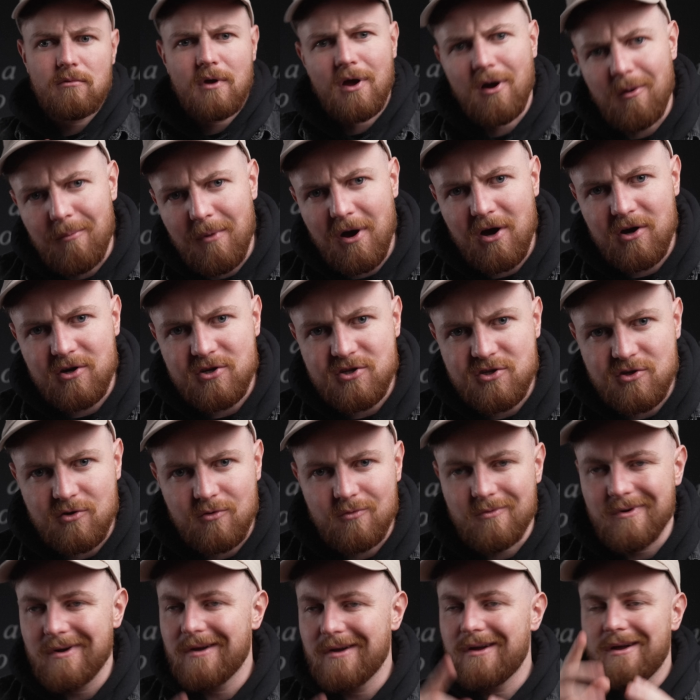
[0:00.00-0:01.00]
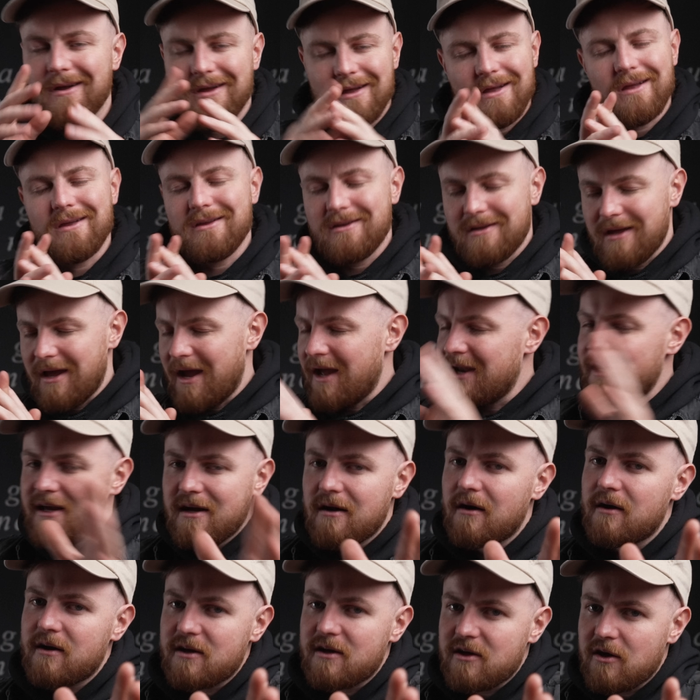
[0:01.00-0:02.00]
commercial, any
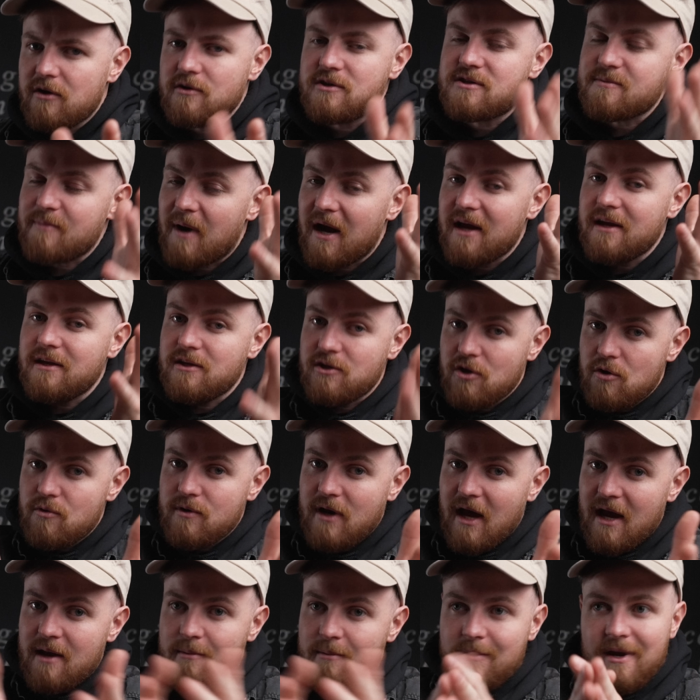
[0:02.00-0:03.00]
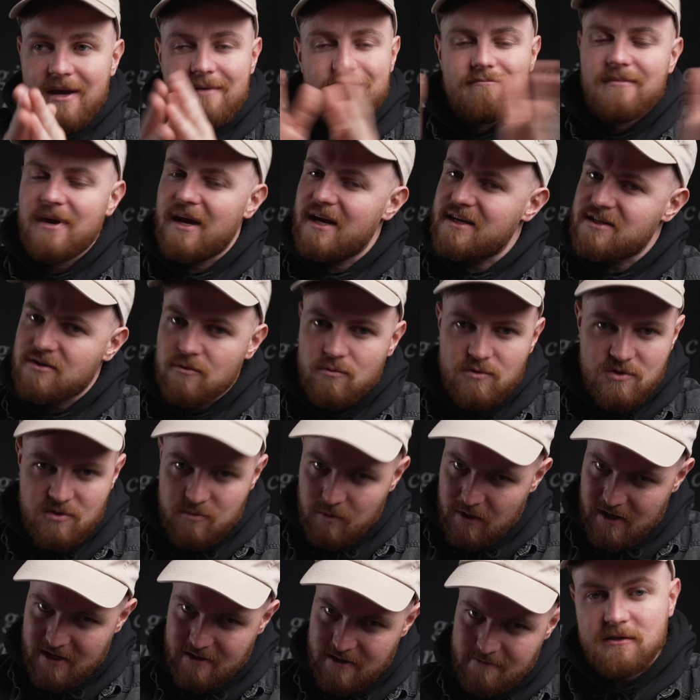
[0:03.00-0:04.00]
kind of use, mate, you name it, it's all
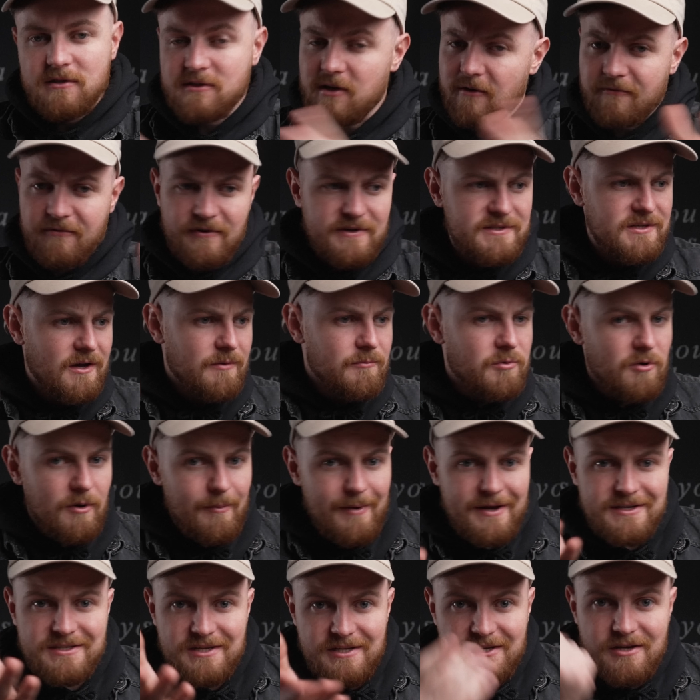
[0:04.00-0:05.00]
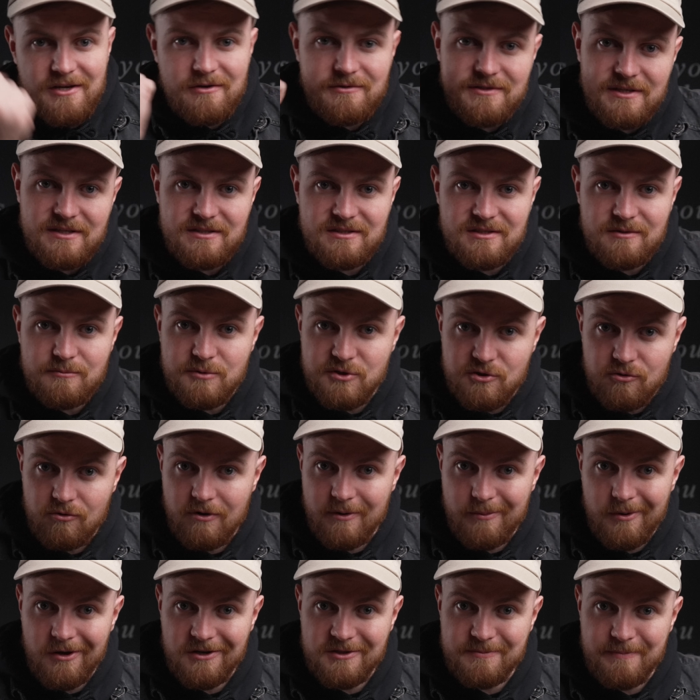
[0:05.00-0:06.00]
sweet. So for example, I'm actually using some
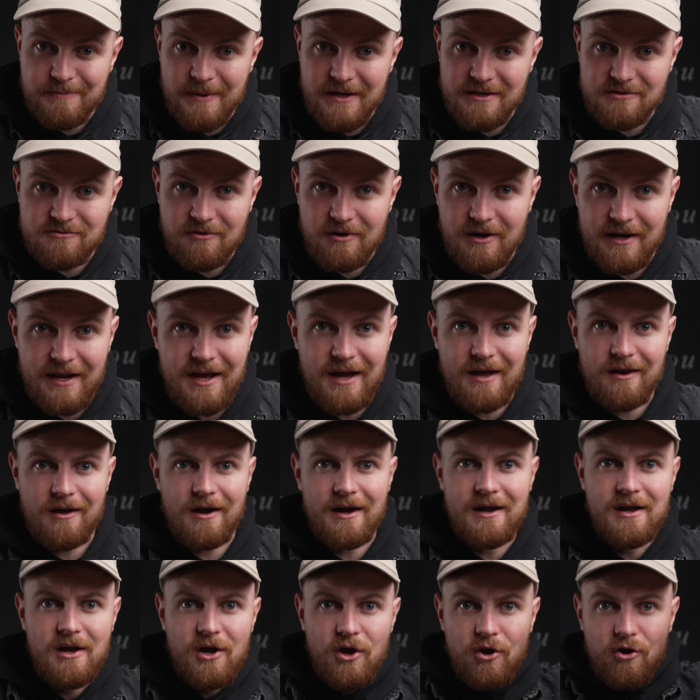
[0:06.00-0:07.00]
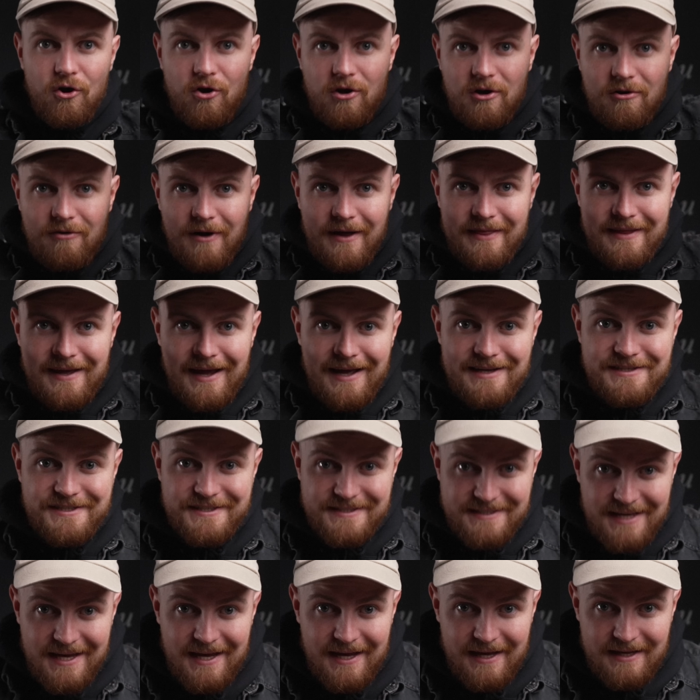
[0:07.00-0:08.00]
Storyblocks bits right now. Like, look around the
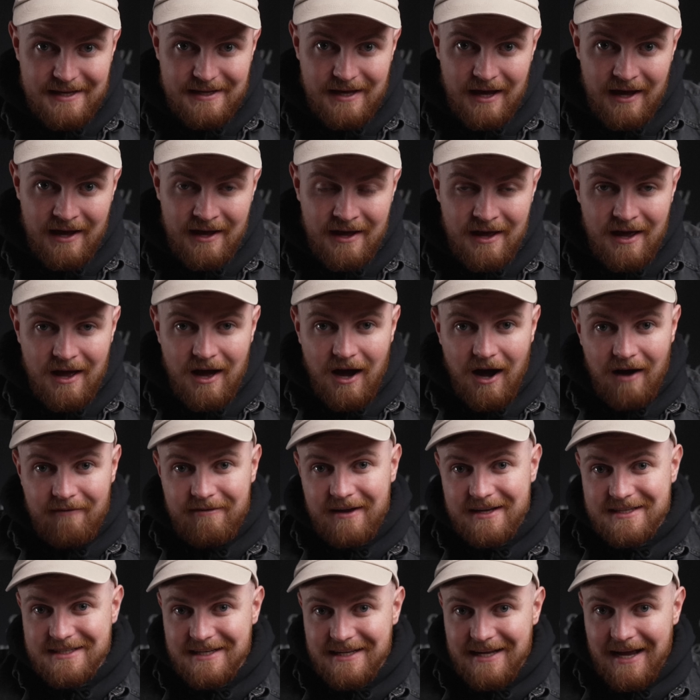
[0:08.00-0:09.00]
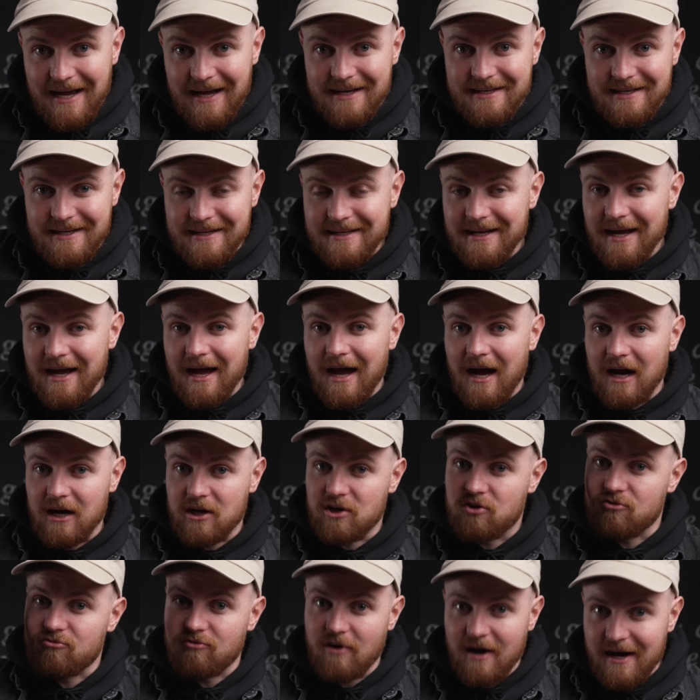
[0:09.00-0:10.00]
edges here, yeah? I've actually added a
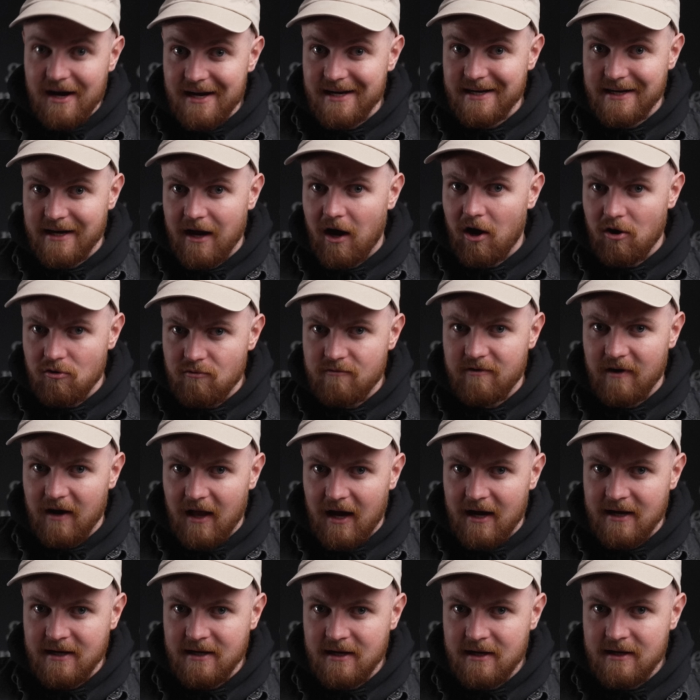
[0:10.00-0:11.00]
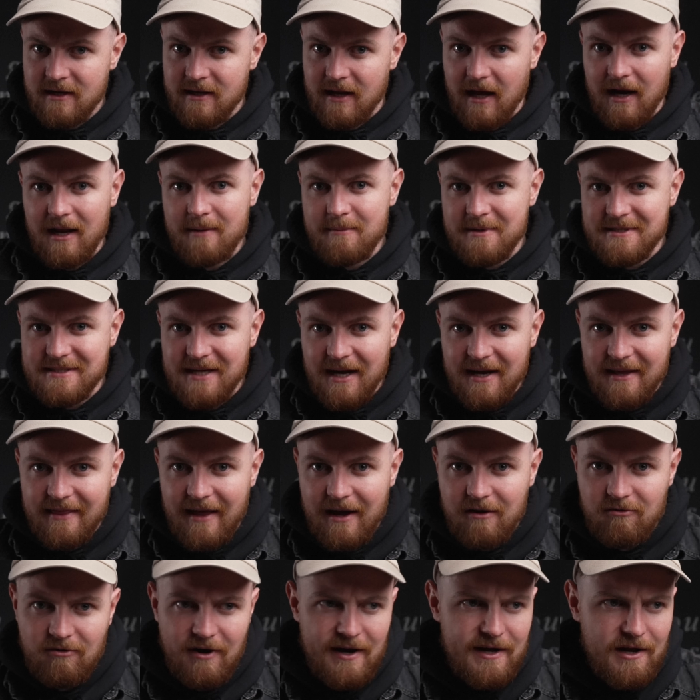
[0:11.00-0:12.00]
grain overlay. Now let me take
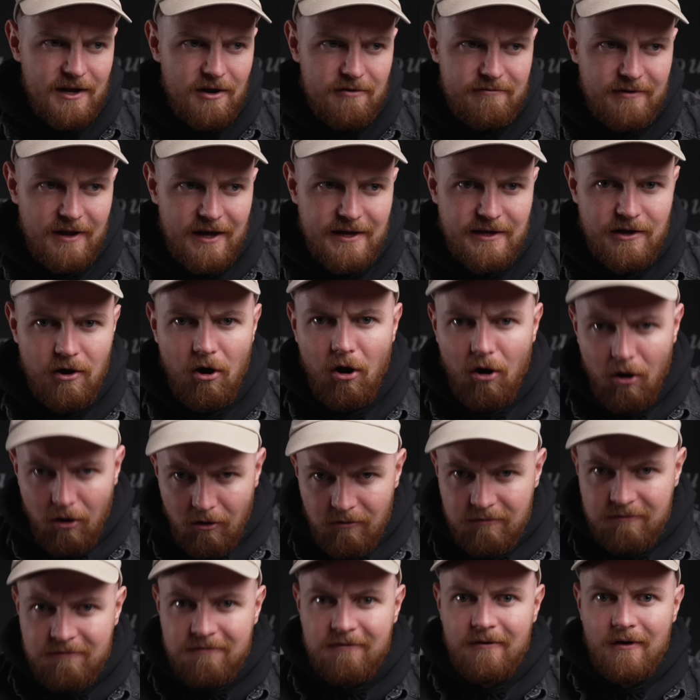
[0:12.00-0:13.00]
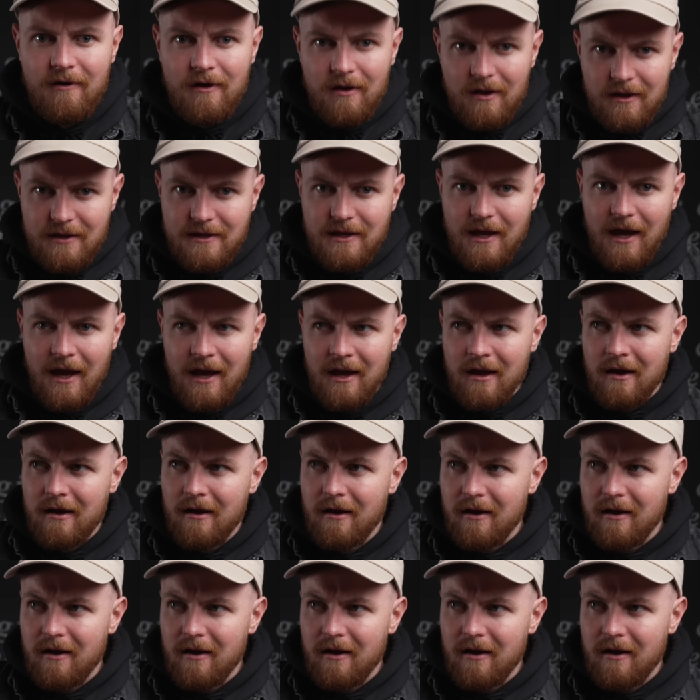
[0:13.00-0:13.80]
that grain overlay off, yeah?